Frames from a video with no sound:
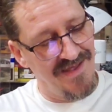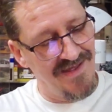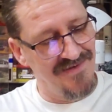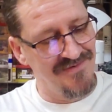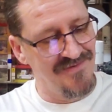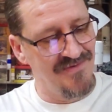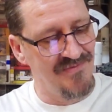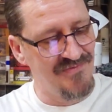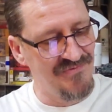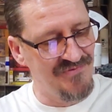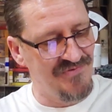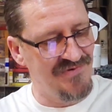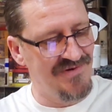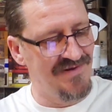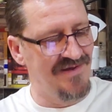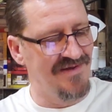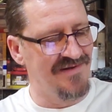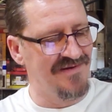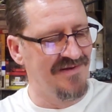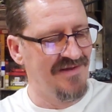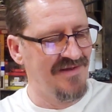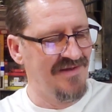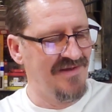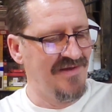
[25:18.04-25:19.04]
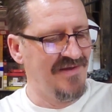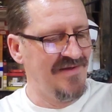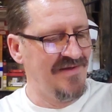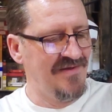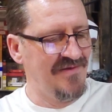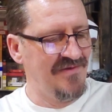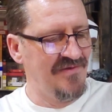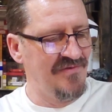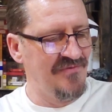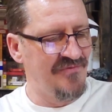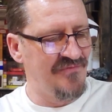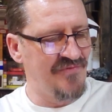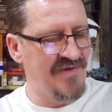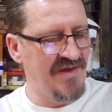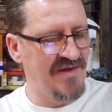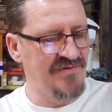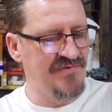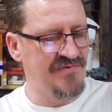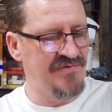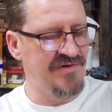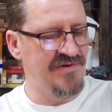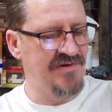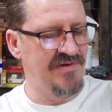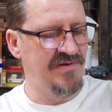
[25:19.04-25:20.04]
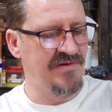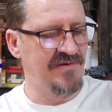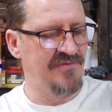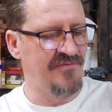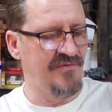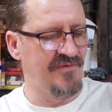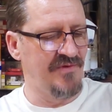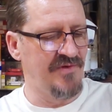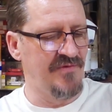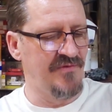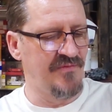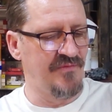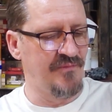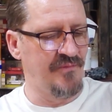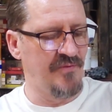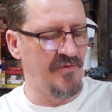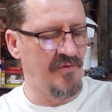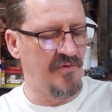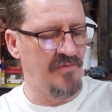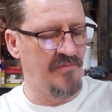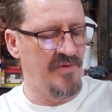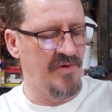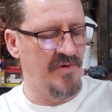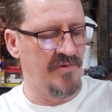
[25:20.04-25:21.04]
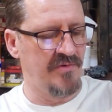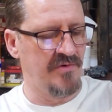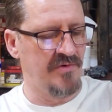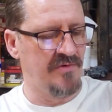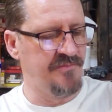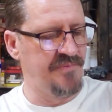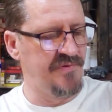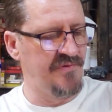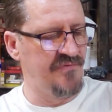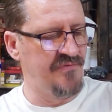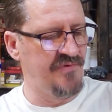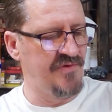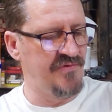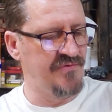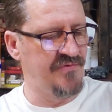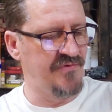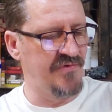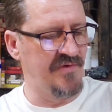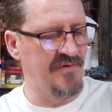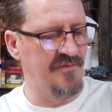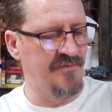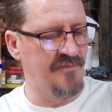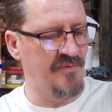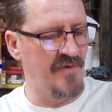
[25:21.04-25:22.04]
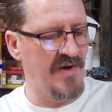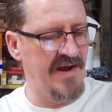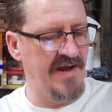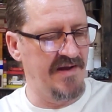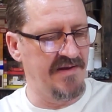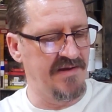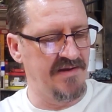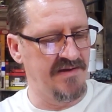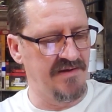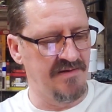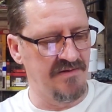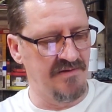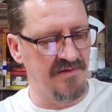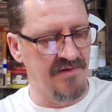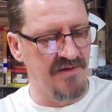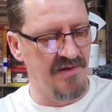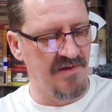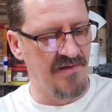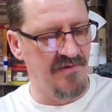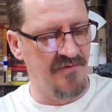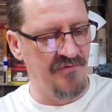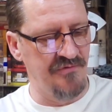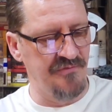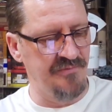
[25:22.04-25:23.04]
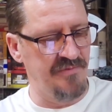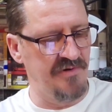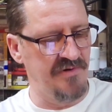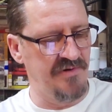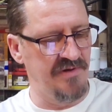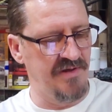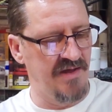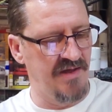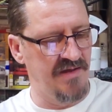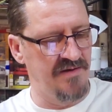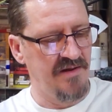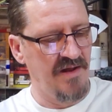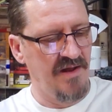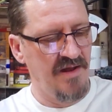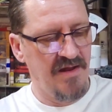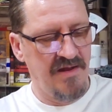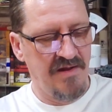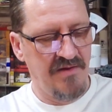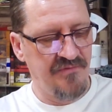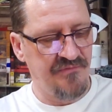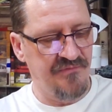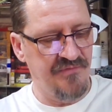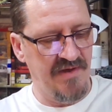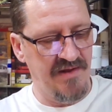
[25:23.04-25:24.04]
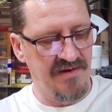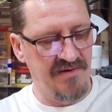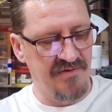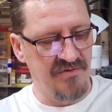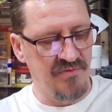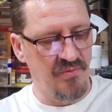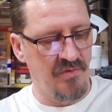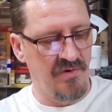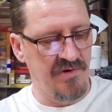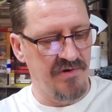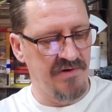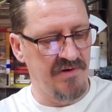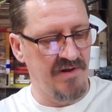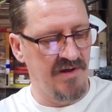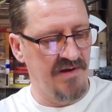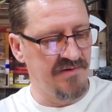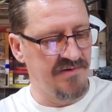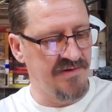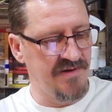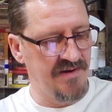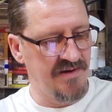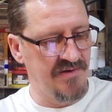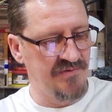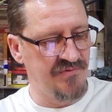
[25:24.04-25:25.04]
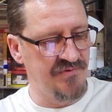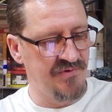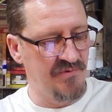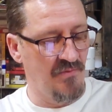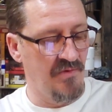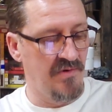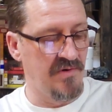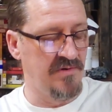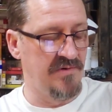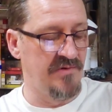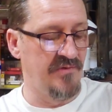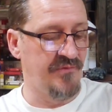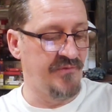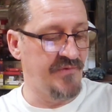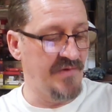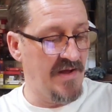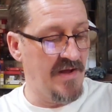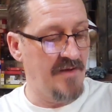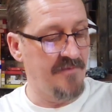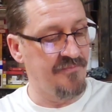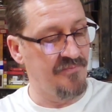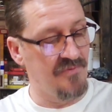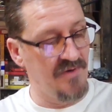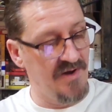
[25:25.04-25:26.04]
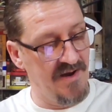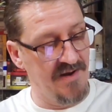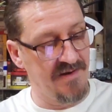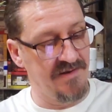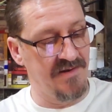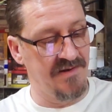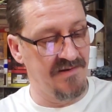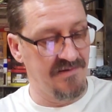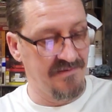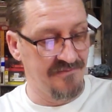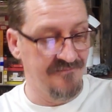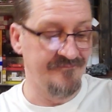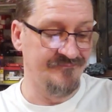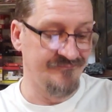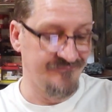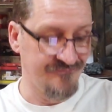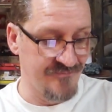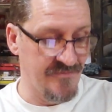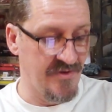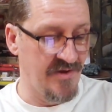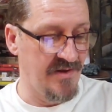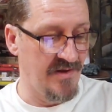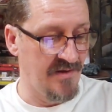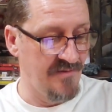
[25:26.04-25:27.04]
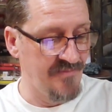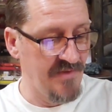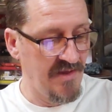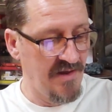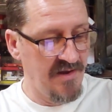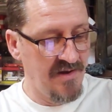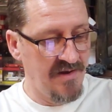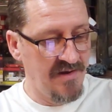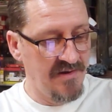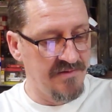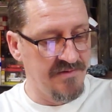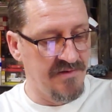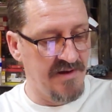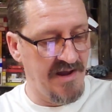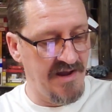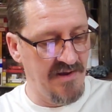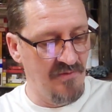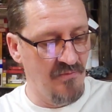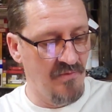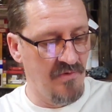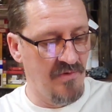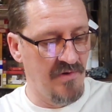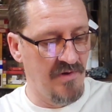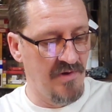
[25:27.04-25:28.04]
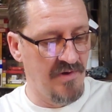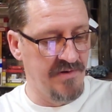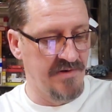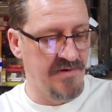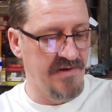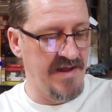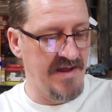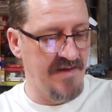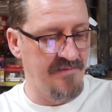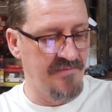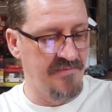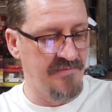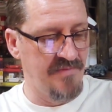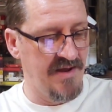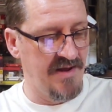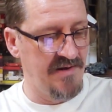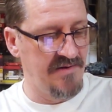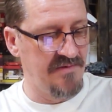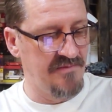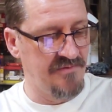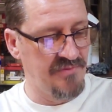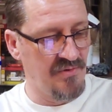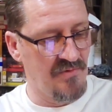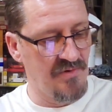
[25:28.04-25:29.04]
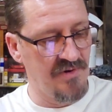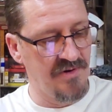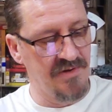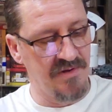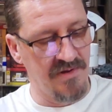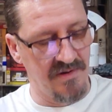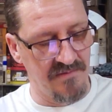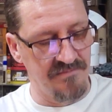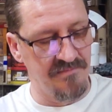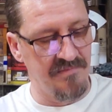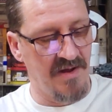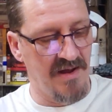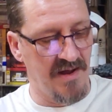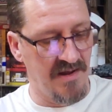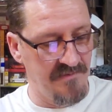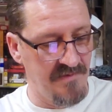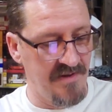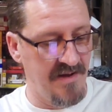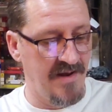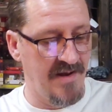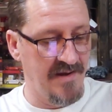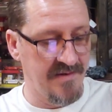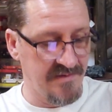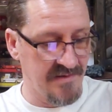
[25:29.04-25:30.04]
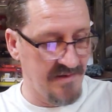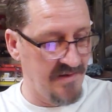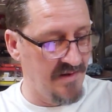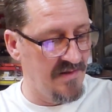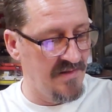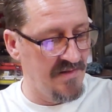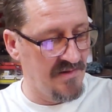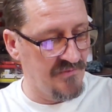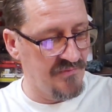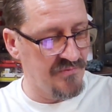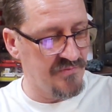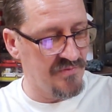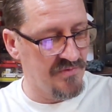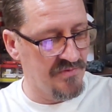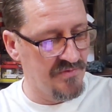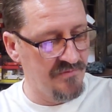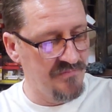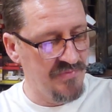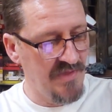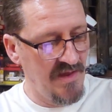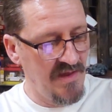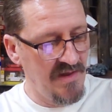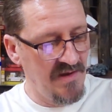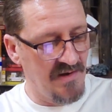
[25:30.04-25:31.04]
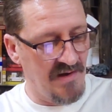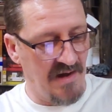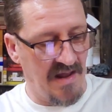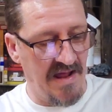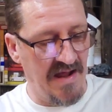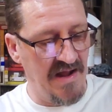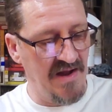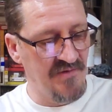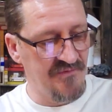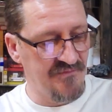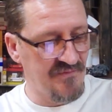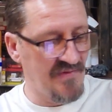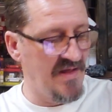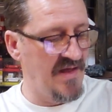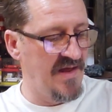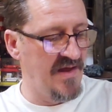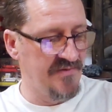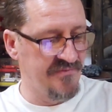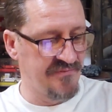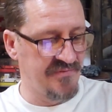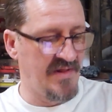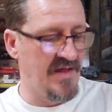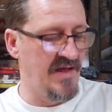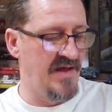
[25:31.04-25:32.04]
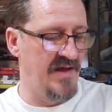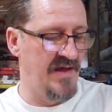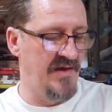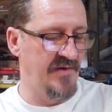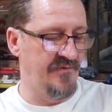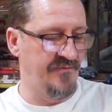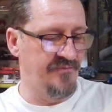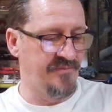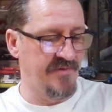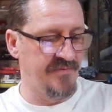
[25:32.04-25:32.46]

Yeah, no shit. Said she is, is firm on her position of fracking and guns, but yet said in 2019 she wanted to stop fracking. Yeah. Day one and have a mandatory gun buyback. Yeah, that's true. Lies, lies, lies.